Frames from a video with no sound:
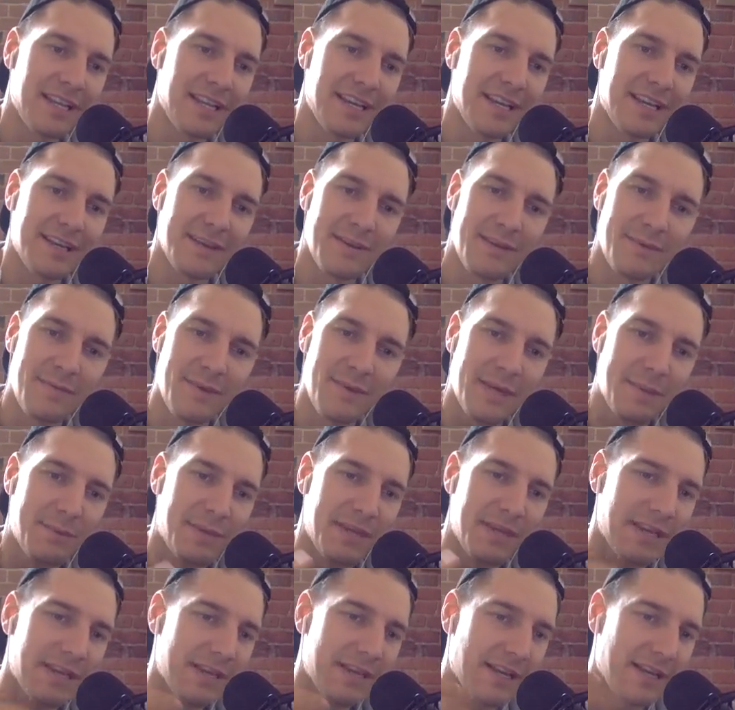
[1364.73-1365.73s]
Like
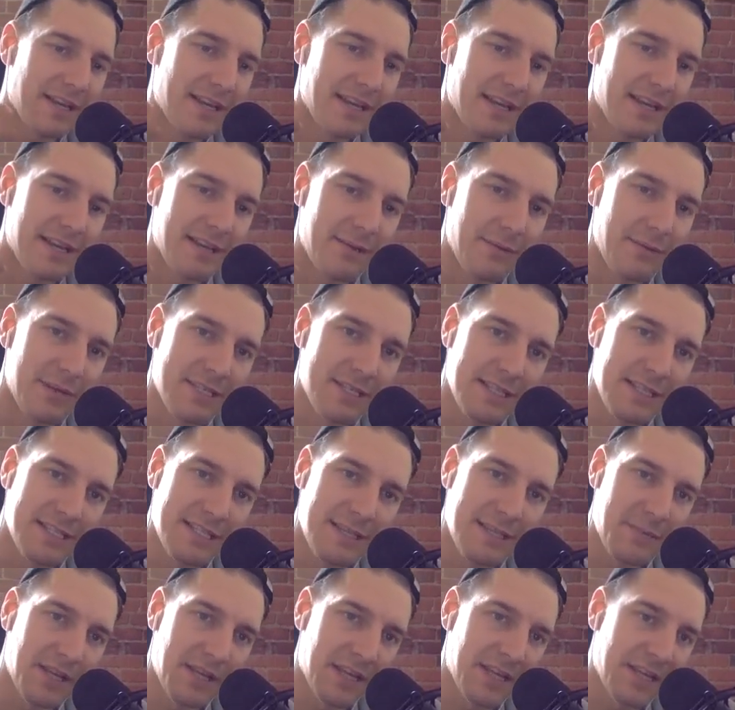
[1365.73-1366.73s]
maybe it was
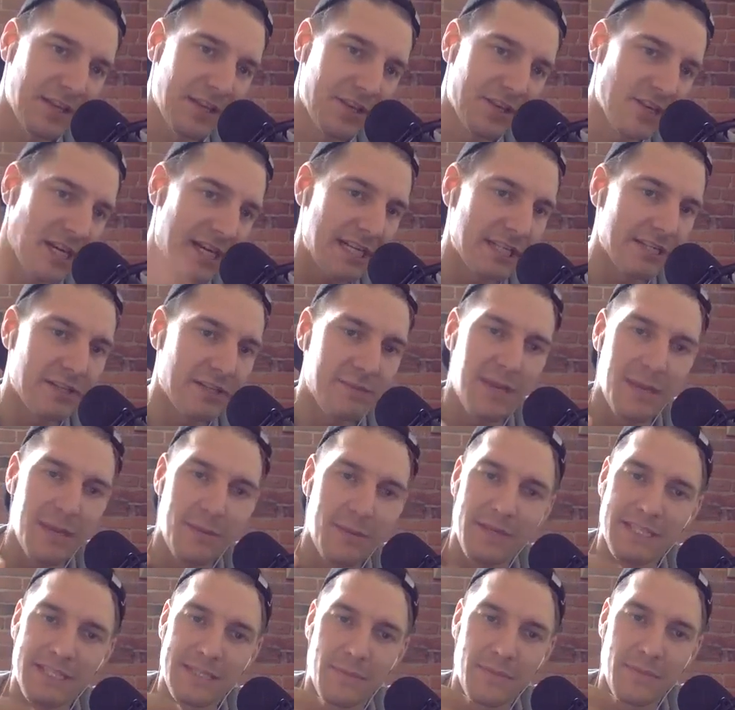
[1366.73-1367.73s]
something in your childhood,
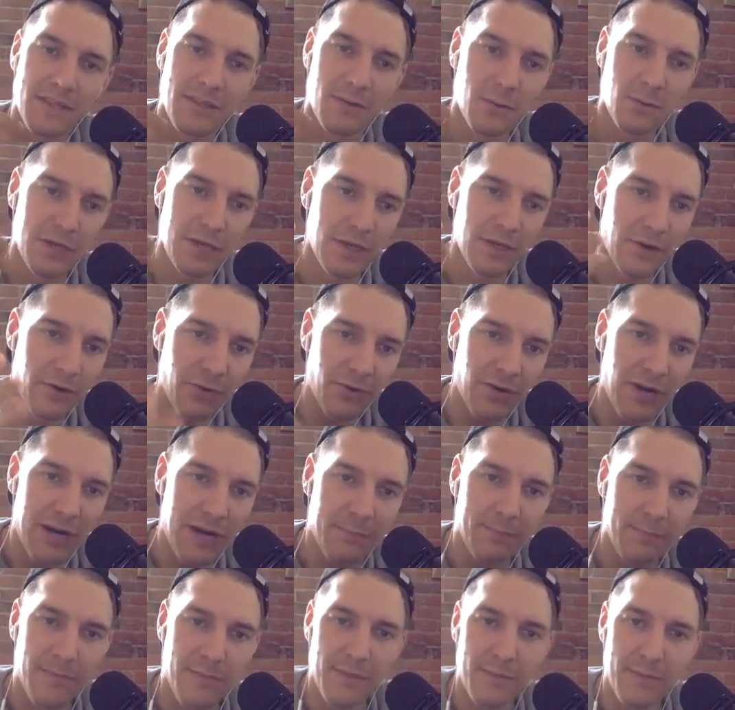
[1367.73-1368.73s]
maybe something the way you grew
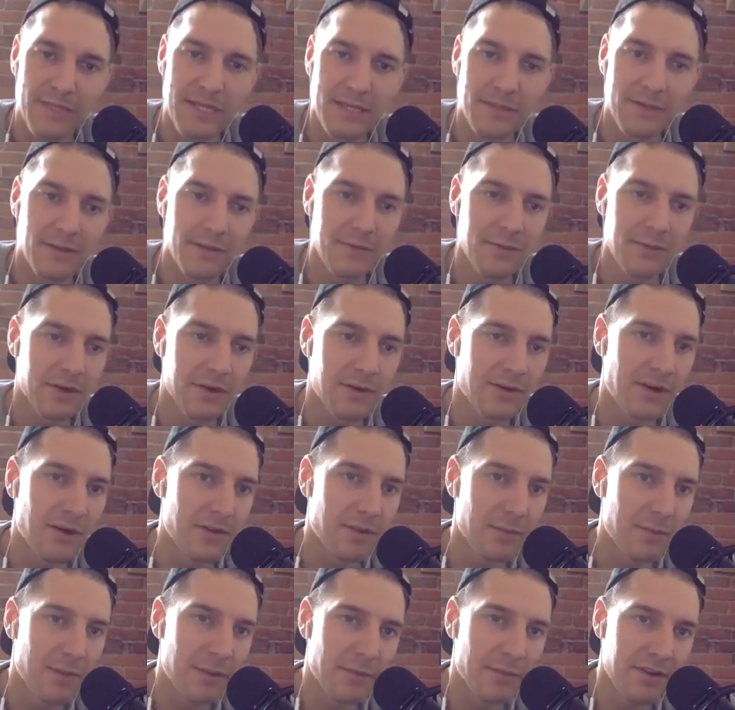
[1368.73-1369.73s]
up, maybe around
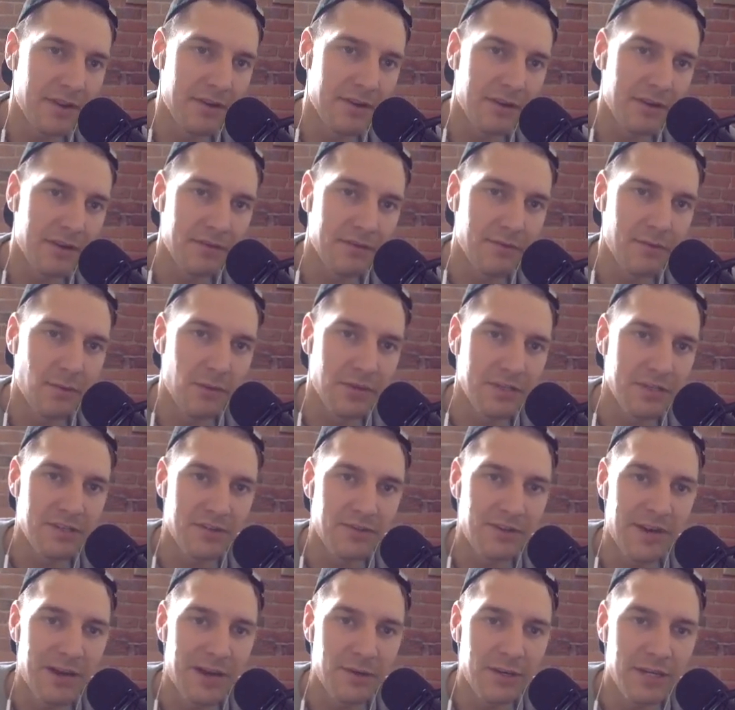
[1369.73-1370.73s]
the people that were
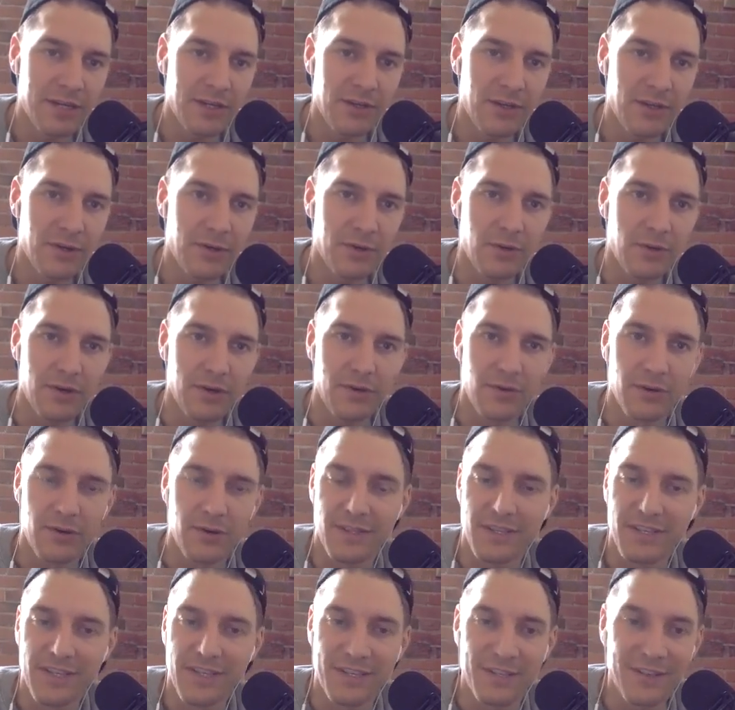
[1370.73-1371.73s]
surrounding you, or
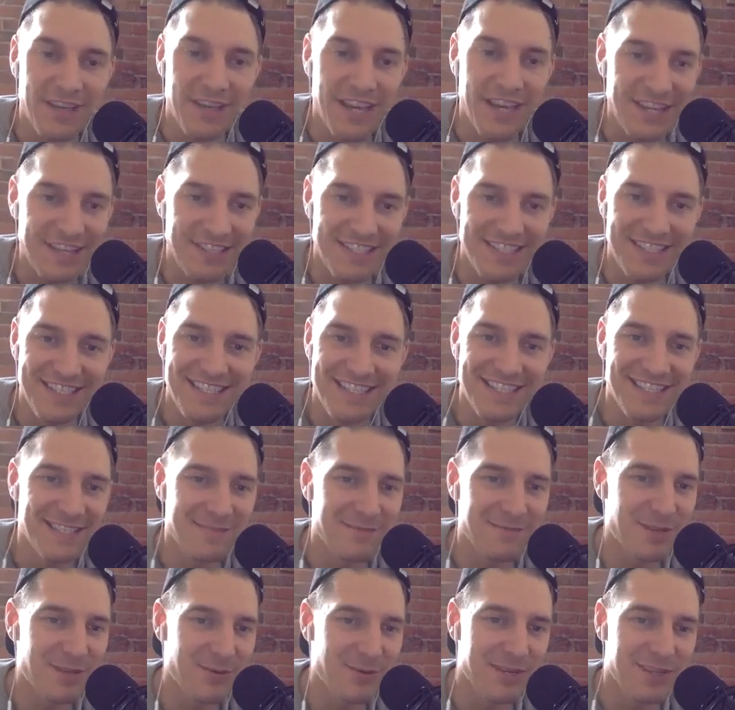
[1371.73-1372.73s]
the education
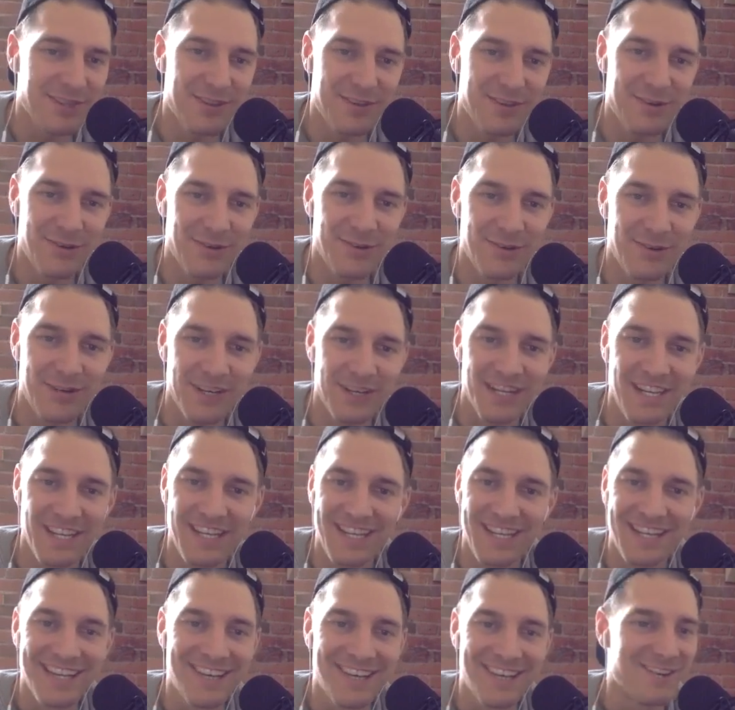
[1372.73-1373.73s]
system you went through,
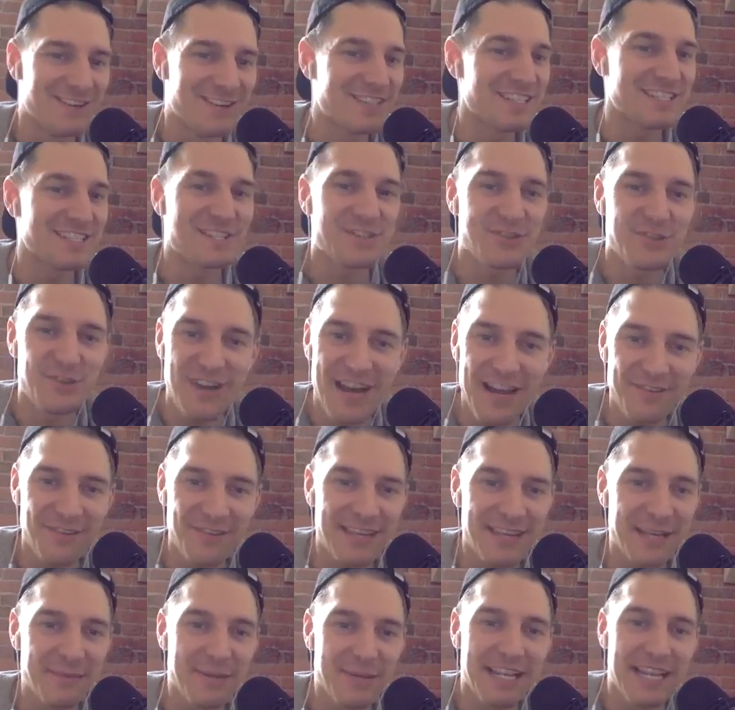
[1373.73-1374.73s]
or just
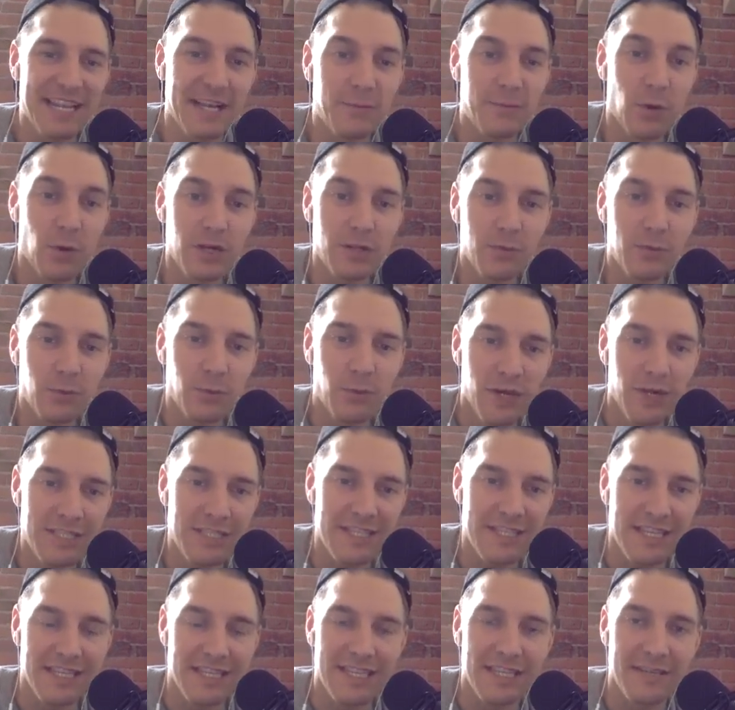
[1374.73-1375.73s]
traveling. But like, what
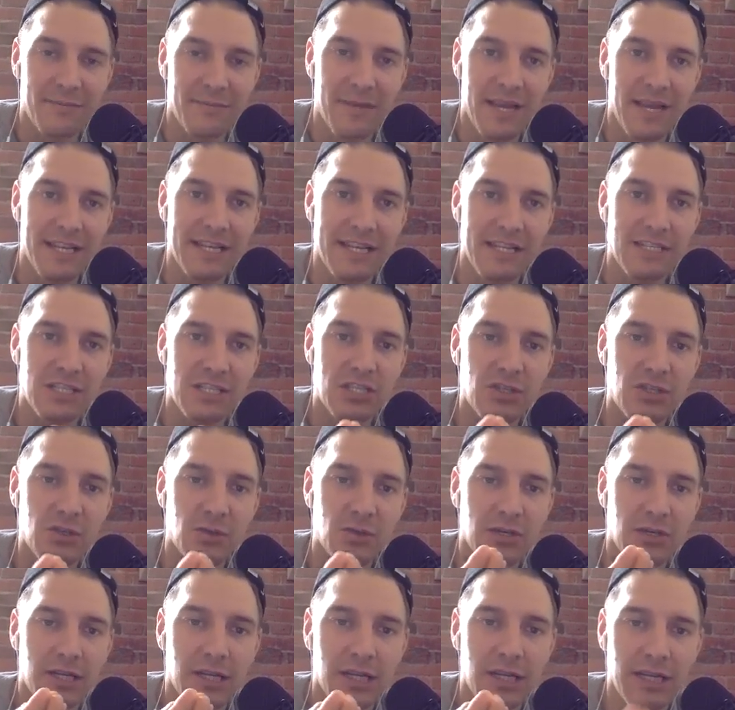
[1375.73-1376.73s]
was it that made it so
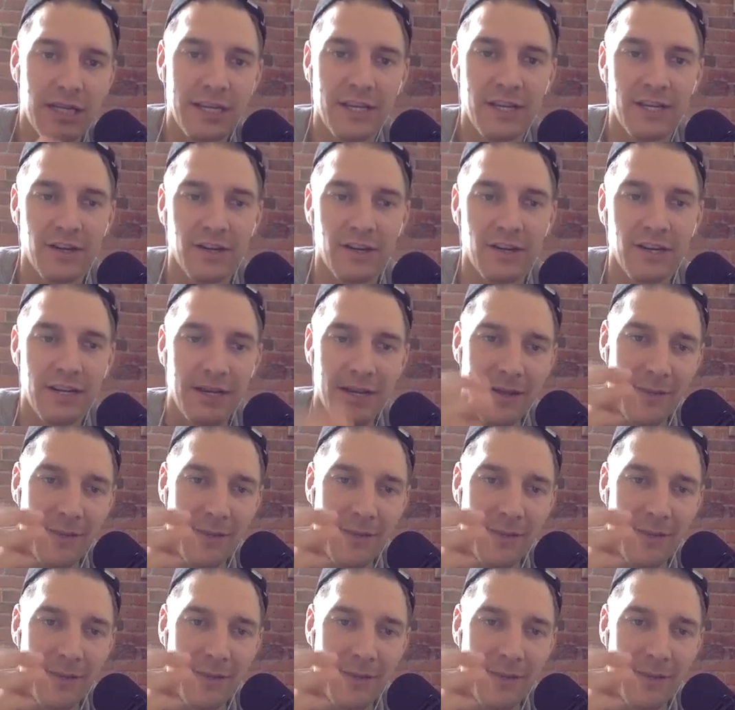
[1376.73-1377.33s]
clear?